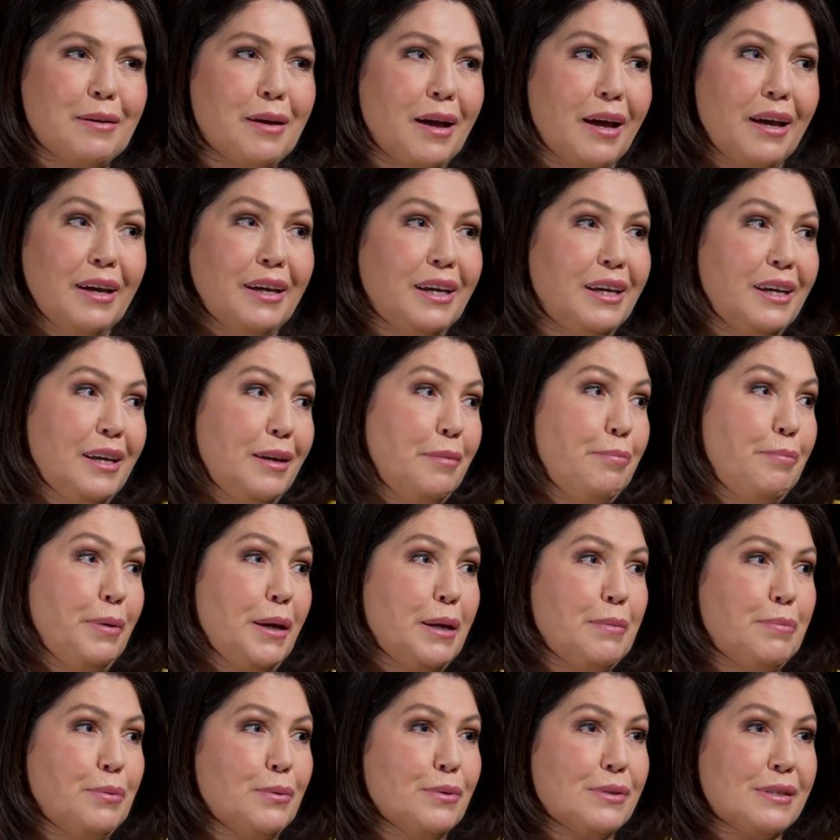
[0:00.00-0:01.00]
I hear
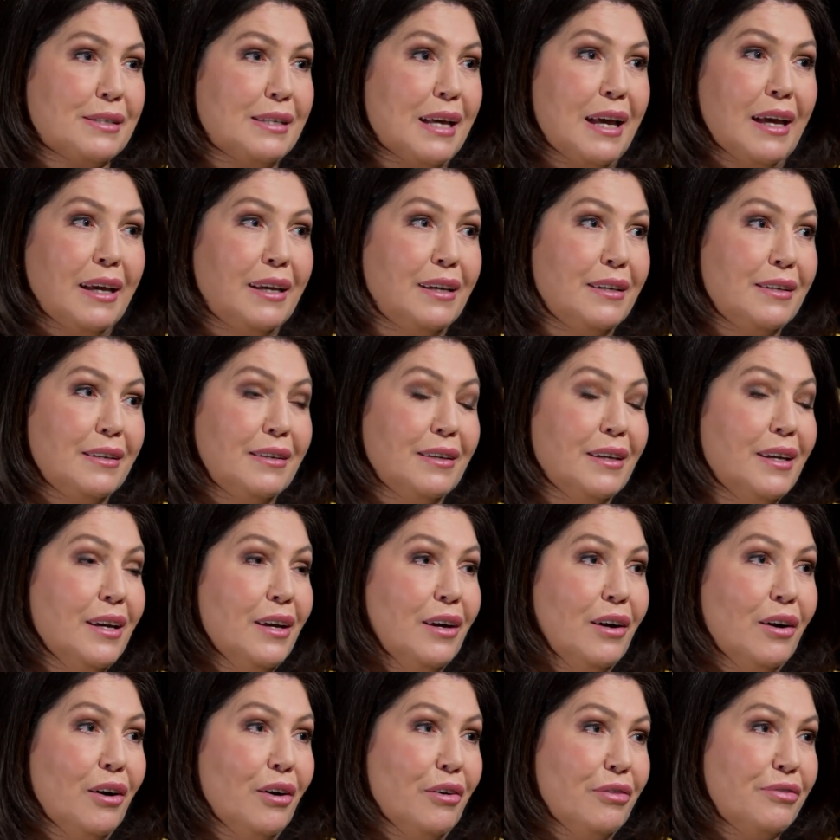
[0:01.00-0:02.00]
people say
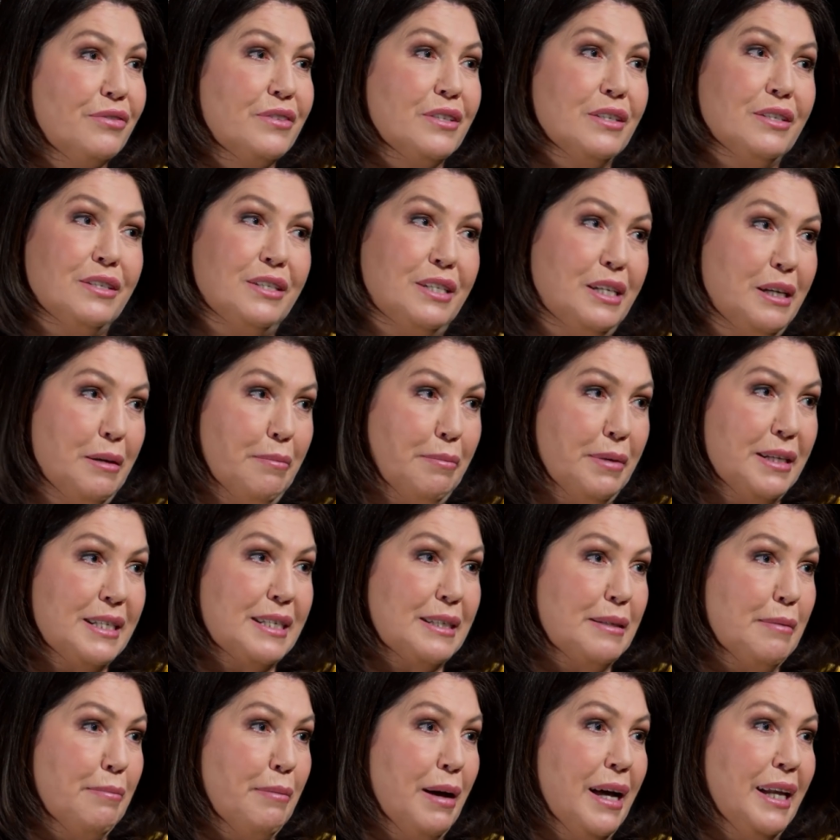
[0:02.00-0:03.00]
often, do you
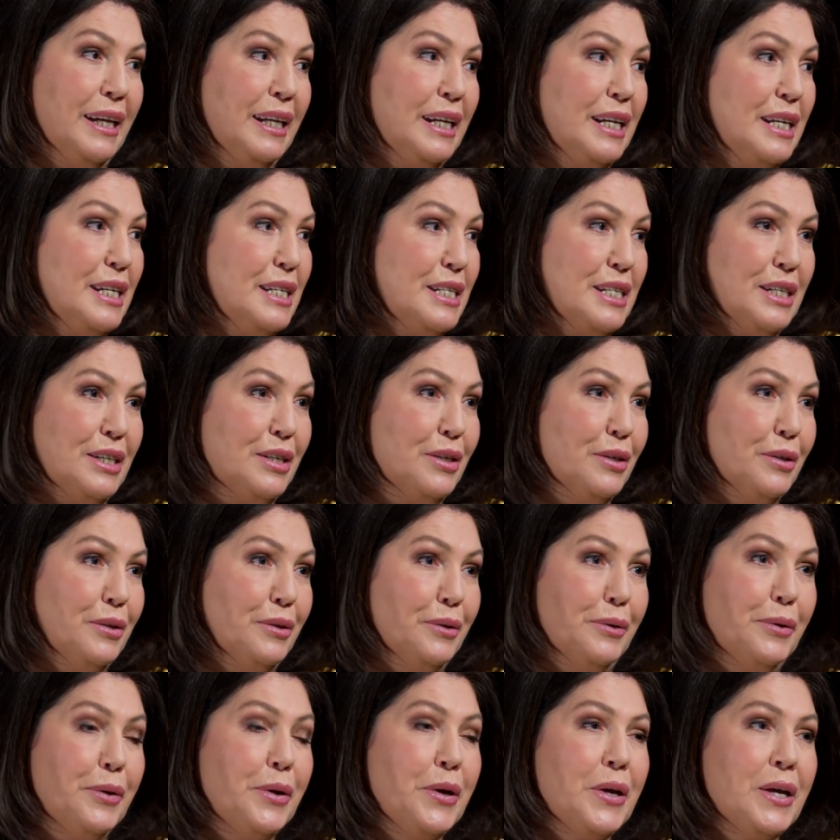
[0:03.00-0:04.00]
miss the money? Do
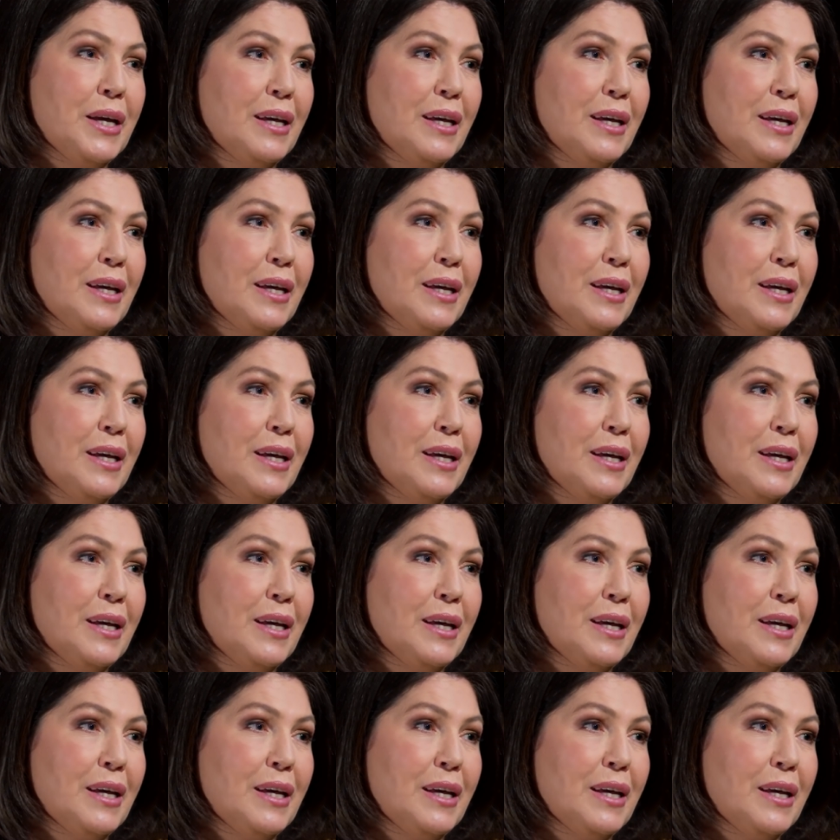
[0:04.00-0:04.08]
you.